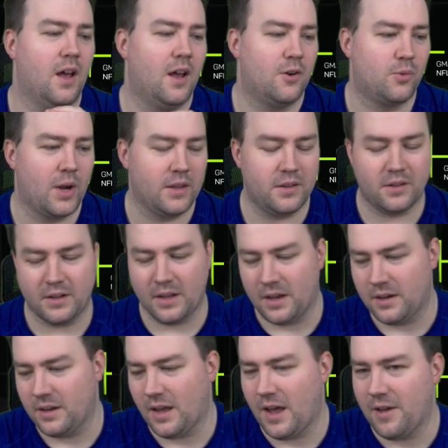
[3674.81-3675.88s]
rather
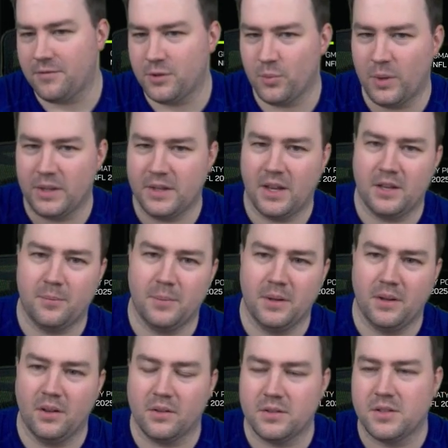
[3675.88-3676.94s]
than have 28
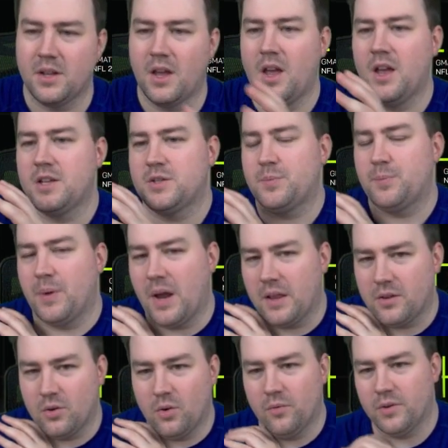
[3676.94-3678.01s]
millions
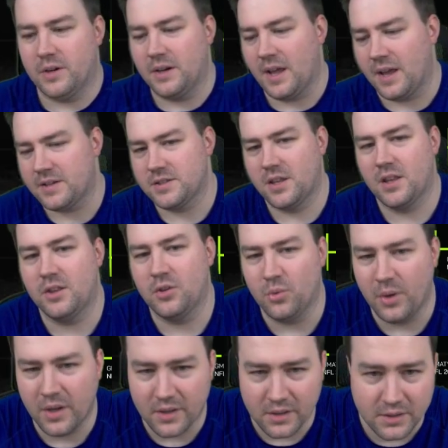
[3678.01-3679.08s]
spread over next 2
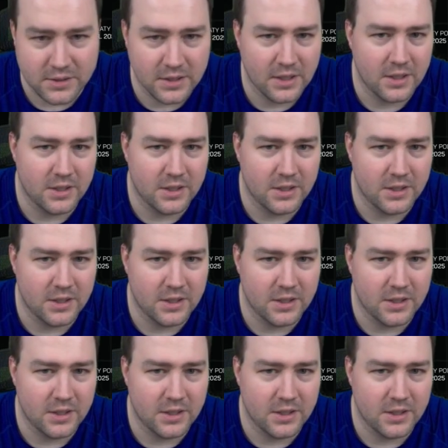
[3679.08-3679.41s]
years.